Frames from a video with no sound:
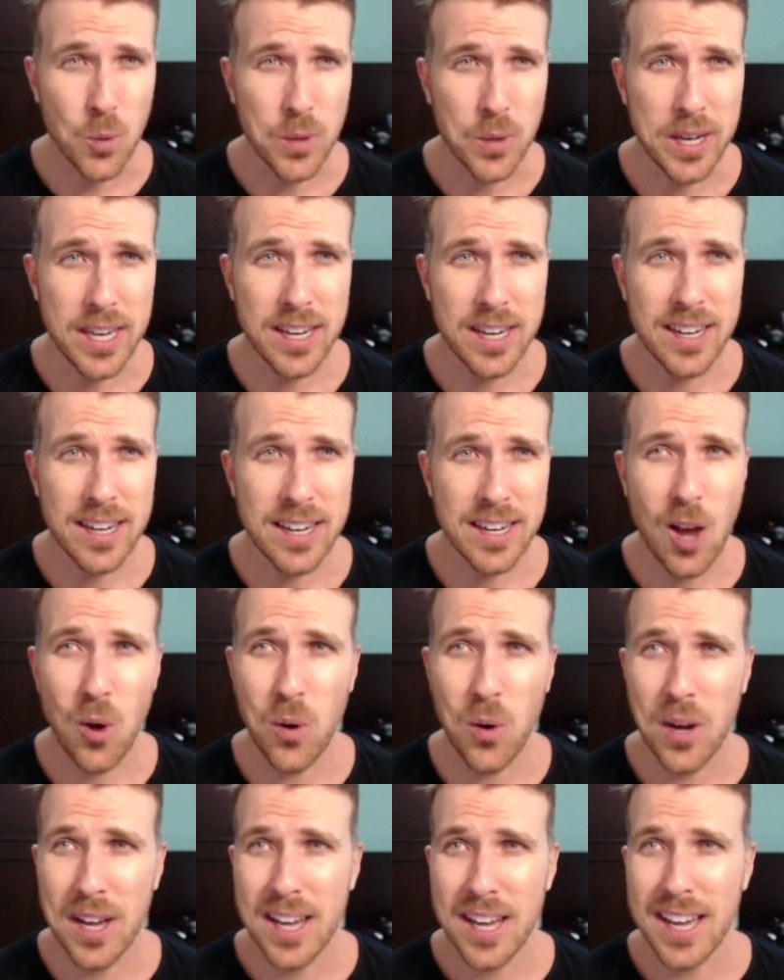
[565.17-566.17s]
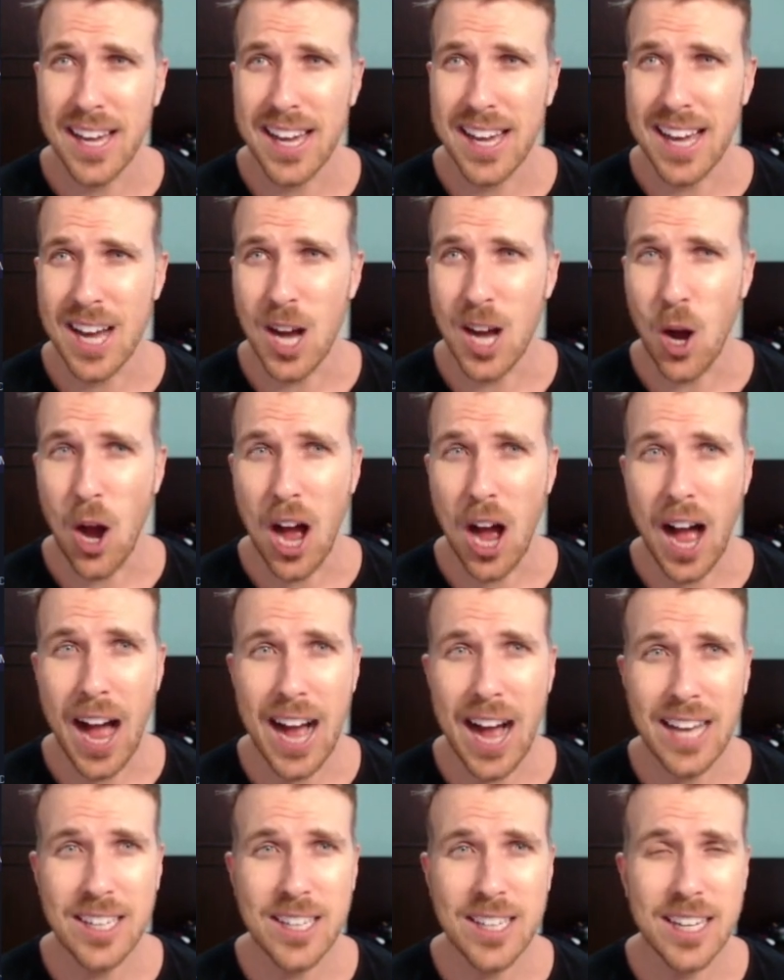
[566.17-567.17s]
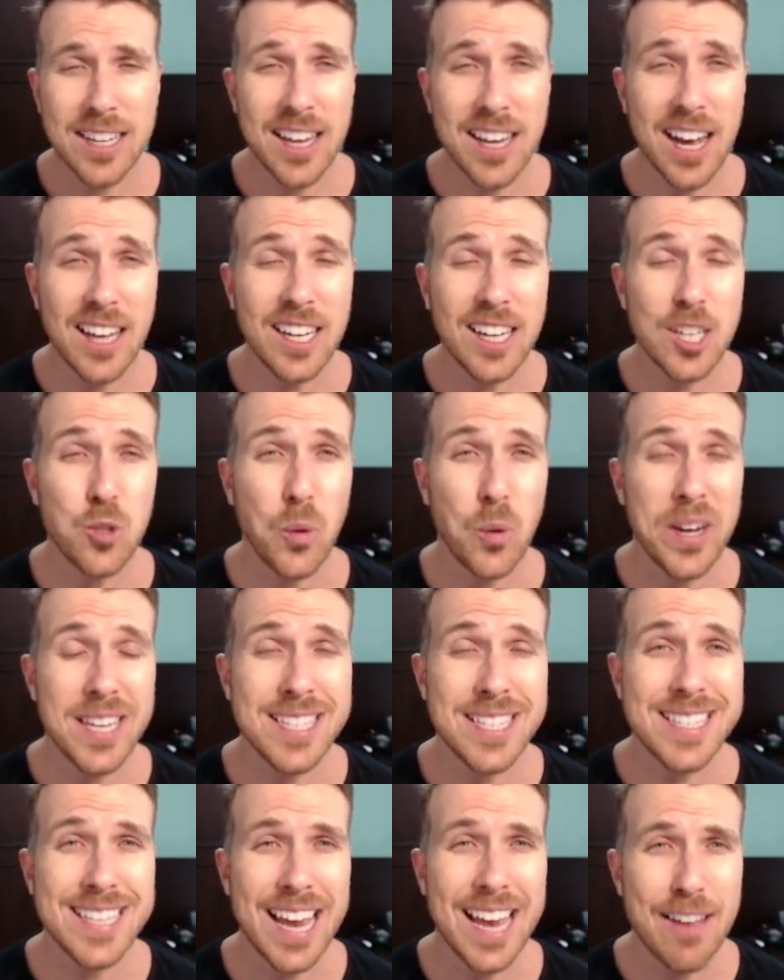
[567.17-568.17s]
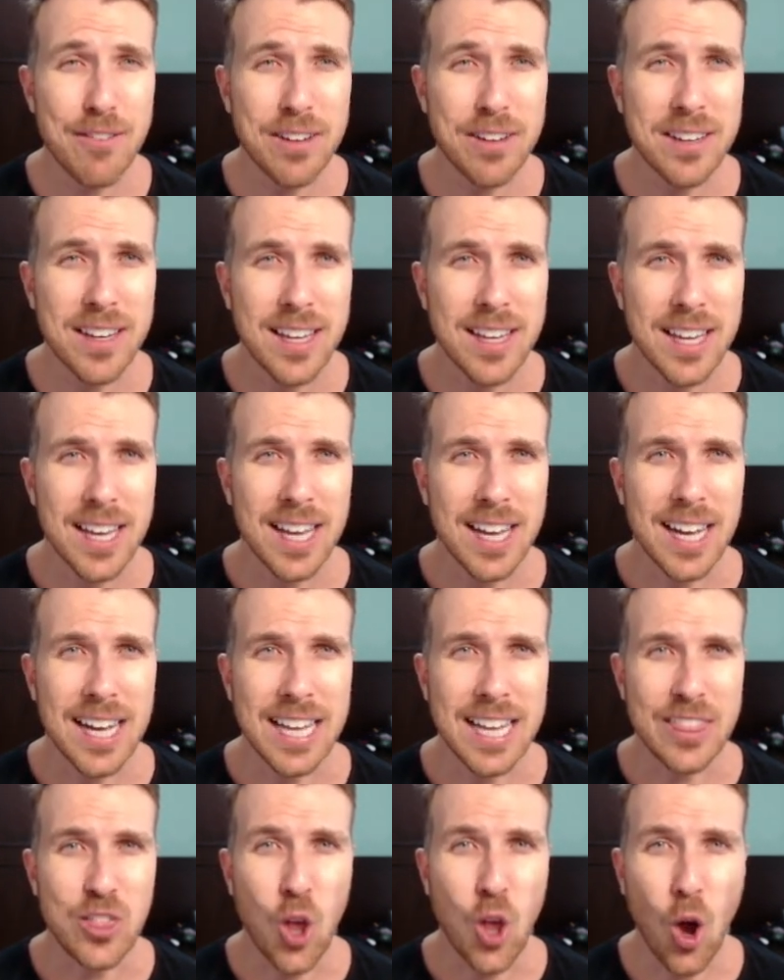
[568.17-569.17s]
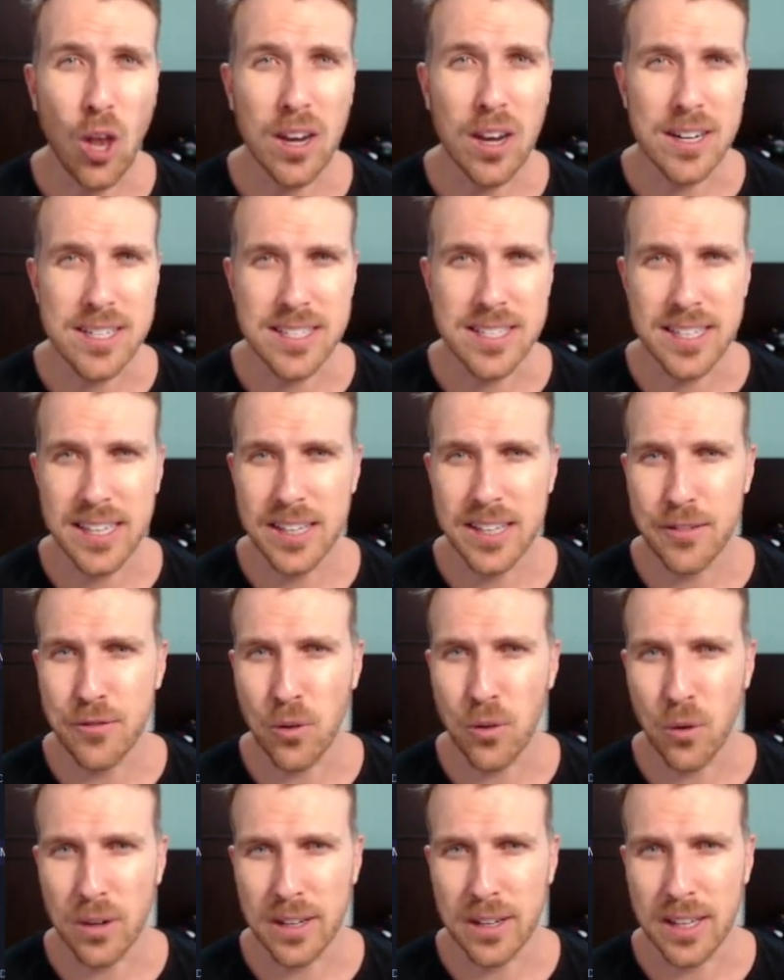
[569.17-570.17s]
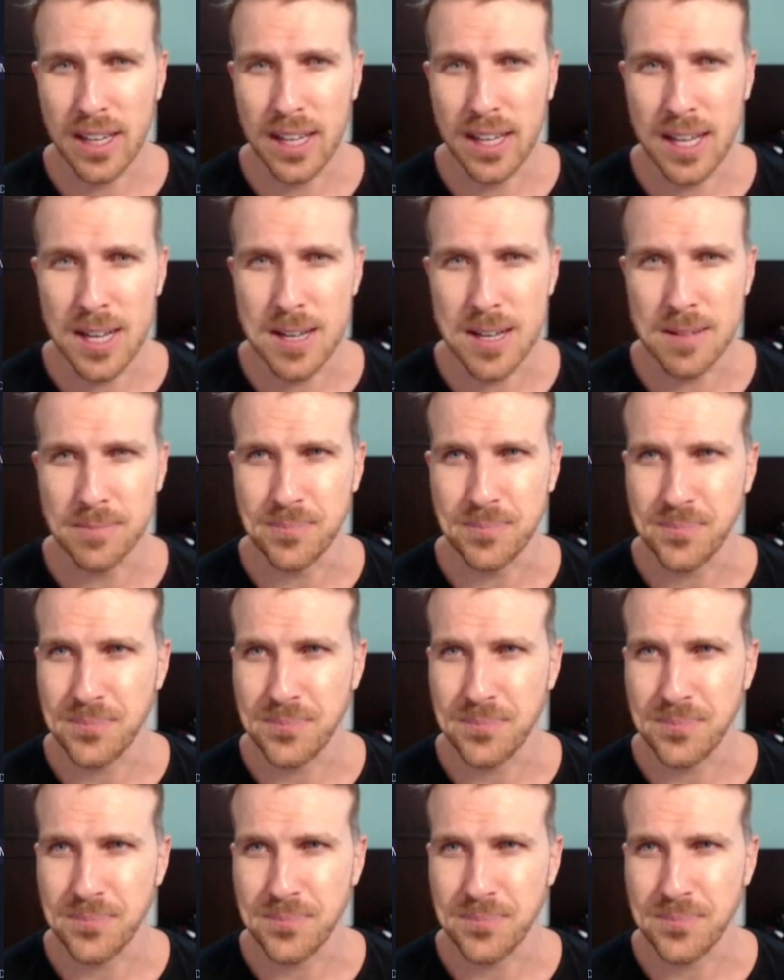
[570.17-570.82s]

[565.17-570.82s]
We hear now $127 here for the